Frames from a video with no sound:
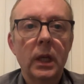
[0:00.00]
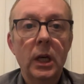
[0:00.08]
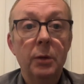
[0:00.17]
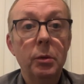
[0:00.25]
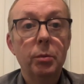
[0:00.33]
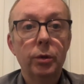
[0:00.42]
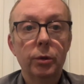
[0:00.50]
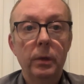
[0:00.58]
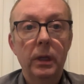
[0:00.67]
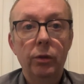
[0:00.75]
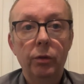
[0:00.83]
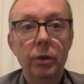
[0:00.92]
help you
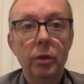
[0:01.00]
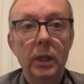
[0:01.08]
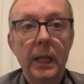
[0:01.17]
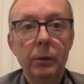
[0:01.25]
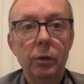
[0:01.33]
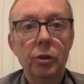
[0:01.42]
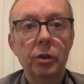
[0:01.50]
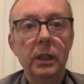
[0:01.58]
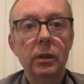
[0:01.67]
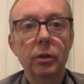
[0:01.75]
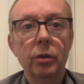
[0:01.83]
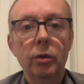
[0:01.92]
progress with your language
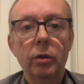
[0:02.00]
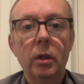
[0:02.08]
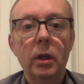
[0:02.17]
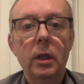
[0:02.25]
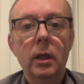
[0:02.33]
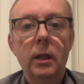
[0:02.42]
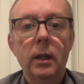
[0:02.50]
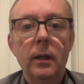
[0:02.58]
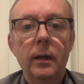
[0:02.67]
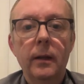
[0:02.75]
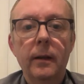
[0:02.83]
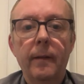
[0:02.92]
skills.
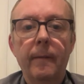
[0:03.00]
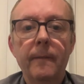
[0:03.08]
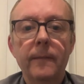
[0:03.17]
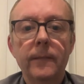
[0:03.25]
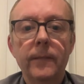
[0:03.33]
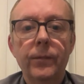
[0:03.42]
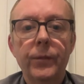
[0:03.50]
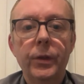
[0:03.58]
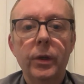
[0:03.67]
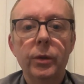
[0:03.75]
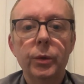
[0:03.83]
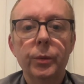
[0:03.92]

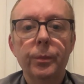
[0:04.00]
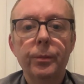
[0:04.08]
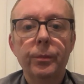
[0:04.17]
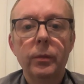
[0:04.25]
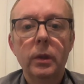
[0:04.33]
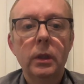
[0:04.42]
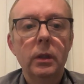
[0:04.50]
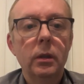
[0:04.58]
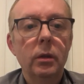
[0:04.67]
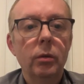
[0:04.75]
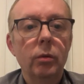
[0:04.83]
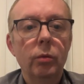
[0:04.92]
So,
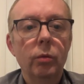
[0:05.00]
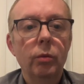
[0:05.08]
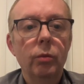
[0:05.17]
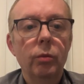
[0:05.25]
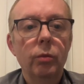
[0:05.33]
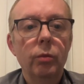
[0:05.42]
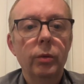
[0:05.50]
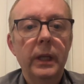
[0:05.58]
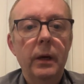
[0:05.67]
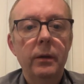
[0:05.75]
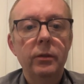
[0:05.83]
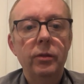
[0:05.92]

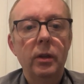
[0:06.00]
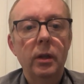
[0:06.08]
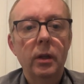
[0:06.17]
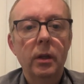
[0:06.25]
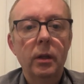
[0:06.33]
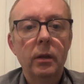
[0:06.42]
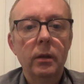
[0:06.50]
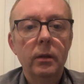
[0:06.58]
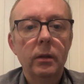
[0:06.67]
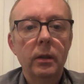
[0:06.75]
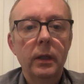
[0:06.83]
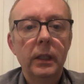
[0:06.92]
without
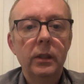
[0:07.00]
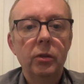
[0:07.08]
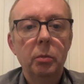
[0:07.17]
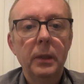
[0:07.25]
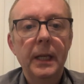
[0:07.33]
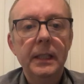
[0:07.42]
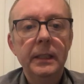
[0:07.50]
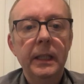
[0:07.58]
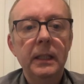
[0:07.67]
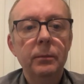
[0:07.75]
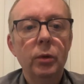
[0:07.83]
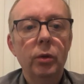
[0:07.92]
explaining
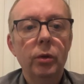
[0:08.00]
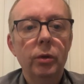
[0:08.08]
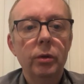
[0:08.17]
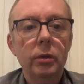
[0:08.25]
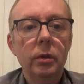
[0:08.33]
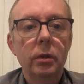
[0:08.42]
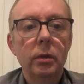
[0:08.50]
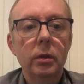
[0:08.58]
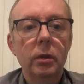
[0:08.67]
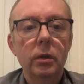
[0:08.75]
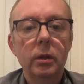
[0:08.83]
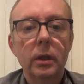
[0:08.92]
any more,
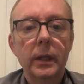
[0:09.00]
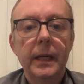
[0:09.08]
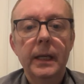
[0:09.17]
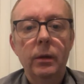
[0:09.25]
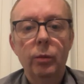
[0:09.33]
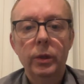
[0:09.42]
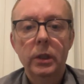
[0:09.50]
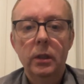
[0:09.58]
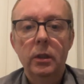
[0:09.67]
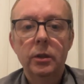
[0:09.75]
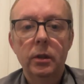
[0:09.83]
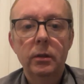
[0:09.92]
we're going to
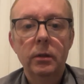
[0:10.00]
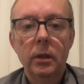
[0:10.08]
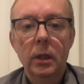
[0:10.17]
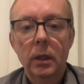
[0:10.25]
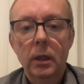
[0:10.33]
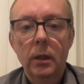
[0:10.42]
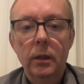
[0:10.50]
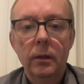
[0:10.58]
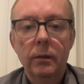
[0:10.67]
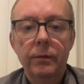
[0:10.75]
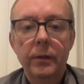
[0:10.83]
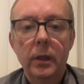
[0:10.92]
look at
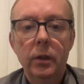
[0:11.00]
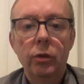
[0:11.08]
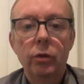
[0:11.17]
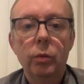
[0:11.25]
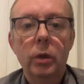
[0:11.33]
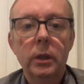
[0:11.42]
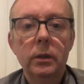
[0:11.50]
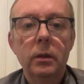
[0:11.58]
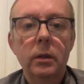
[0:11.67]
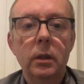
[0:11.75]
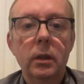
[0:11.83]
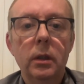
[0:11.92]
the first
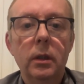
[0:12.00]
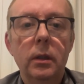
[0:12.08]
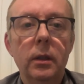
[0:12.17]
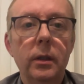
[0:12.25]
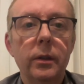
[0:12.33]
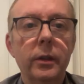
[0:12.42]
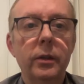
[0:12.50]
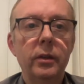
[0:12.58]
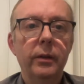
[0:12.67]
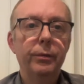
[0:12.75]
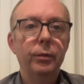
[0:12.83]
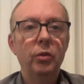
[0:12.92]
one, the
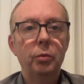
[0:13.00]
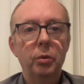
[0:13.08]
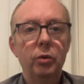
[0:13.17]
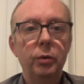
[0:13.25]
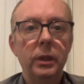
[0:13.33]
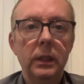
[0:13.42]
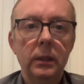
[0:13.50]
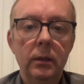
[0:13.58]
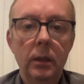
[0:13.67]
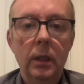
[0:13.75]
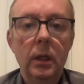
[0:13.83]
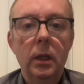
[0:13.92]
difference
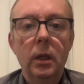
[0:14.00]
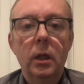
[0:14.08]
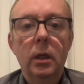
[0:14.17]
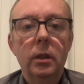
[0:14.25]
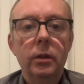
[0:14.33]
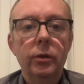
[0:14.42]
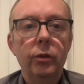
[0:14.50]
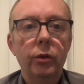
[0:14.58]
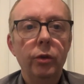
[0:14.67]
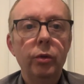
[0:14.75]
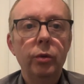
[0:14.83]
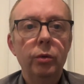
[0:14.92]
between
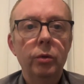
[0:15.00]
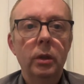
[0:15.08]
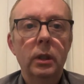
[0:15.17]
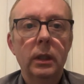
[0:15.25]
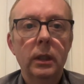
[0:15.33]
do